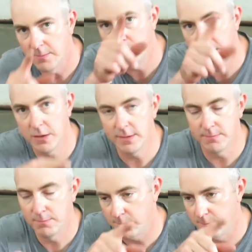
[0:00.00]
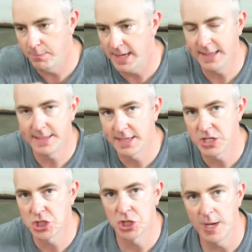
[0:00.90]
belt bent in
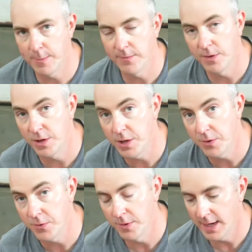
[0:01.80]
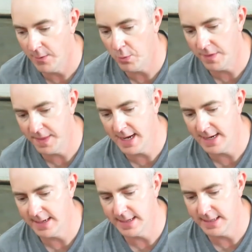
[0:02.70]
the shape of a U and what
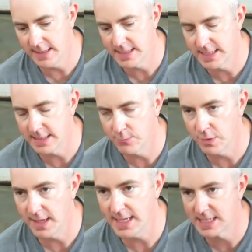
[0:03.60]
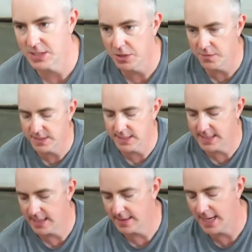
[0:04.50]
that is what that serves is
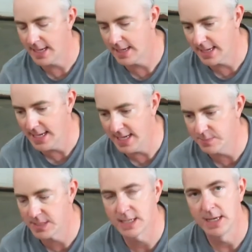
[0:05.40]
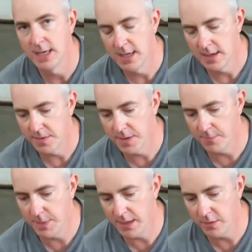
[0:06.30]
that that keeps the
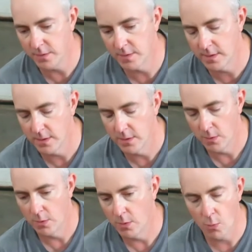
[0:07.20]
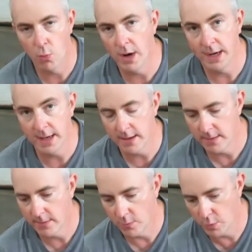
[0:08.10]
belt,
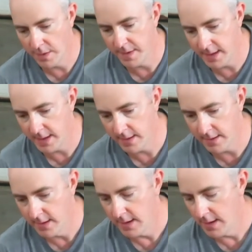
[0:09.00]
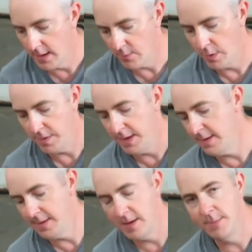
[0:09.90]
running within, within
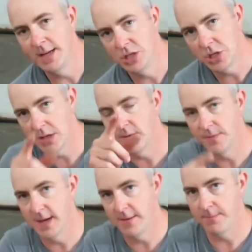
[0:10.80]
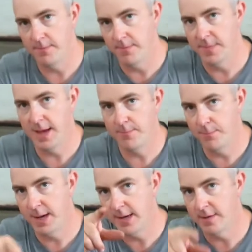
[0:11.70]
the dimension of that,
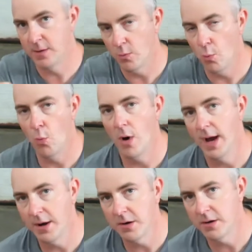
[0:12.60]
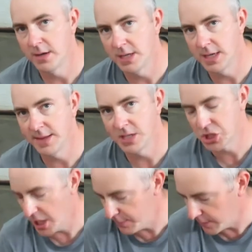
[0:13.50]
that bent wire in the
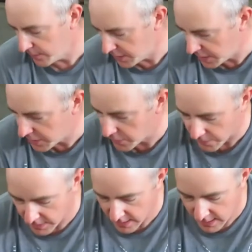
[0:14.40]
shape of a U.